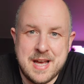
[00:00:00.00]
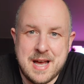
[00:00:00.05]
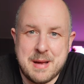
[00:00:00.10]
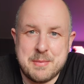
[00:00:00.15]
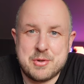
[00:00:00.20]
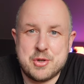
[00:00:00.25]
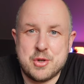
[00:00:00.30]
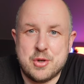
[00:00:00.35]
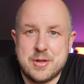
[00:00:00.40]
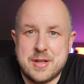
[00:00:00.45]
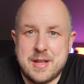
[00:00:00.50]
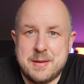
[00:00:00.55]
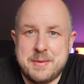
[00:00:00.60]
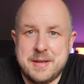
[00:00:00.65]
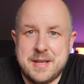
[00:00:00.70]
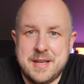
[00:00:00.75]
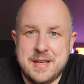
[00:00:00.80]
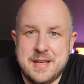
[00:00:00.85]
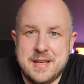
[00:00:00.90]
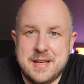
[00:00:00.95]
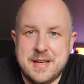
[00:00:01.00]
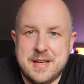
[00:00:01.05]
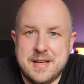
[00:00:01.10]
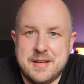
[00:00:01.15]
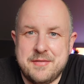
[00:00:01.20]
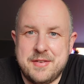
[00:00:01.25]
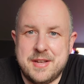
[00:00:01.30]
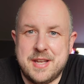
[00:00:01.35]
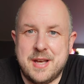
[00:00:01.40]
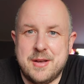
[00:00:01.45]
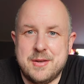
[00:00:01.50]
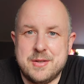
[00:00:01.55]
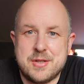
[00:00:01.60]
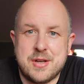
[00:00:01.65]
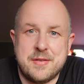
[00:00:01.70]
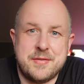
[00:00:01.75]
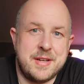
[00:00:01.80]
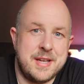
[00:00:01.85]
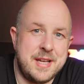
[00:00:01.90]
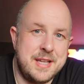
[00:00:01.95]
I'm sure there'll be
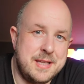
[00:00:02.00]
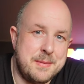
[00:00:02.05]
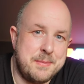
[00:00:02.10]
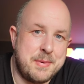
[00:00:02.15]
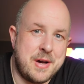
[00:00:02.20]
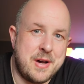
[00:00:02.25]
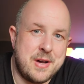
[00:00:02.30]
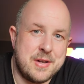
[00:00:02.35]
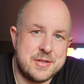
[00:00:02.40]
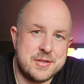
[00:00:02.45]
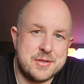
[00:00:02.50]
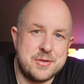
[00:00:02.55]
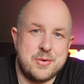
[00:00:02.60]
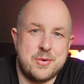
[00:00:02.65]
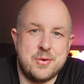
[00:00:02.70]
videos either in the past